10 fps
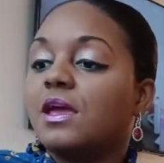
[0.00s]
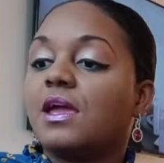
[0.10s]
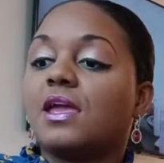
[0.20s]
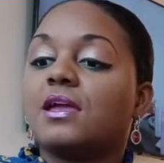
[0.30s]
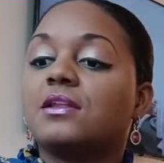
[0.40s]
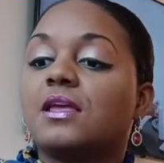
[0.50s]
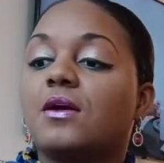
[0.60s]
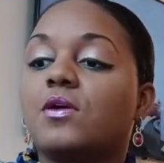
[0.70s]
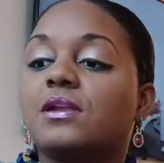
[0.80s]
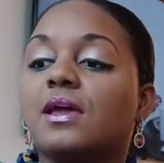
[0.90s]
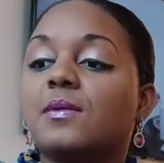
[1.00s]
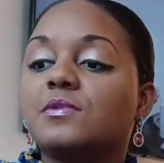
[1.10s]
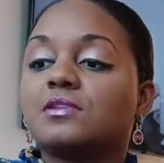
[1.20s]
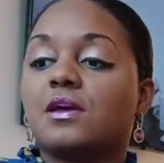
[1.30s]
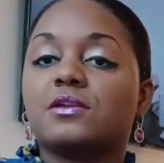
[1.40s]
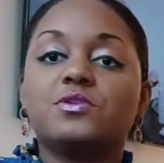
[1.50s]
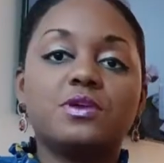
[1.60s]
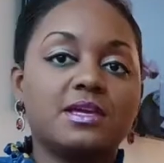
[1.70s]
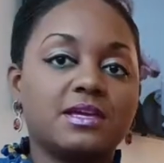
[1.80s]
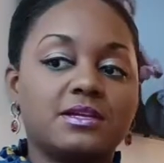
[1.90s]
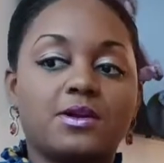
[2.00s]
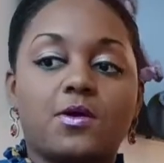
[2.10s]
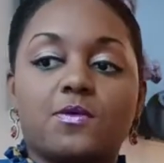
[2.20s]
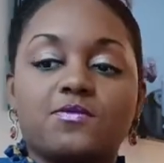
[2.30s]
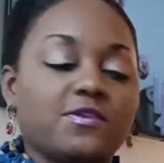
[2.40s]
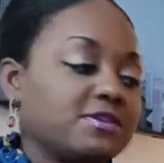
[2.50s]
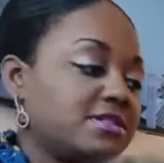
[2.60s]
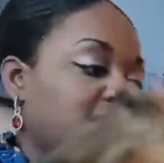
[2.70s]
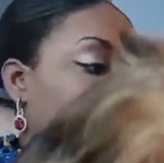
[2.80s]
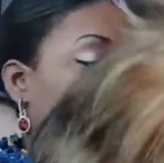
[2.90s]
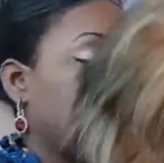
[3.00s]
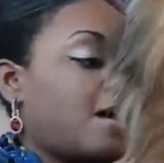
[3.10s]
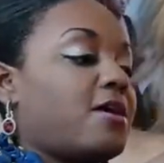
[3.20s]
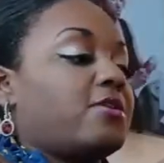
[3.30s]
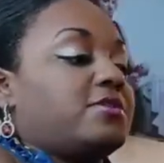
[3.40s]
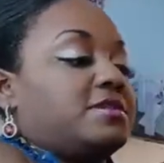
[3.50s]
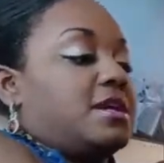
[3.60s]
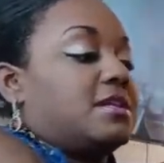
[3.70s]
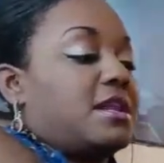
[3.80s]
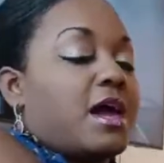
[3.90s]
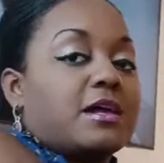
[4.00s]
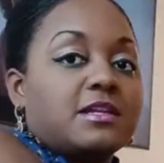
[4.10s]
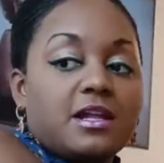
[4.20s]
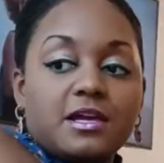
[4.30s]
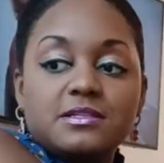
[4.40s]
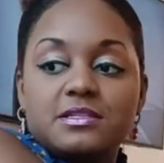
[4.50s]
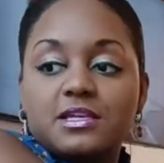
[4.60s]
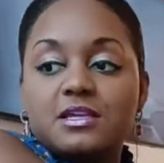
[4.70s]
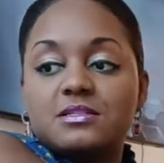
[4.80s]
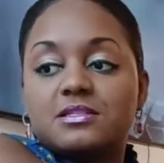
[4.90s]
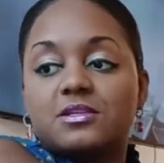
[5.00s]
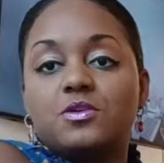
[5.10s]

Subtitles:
And on Amazon, you can get it home for $7.99.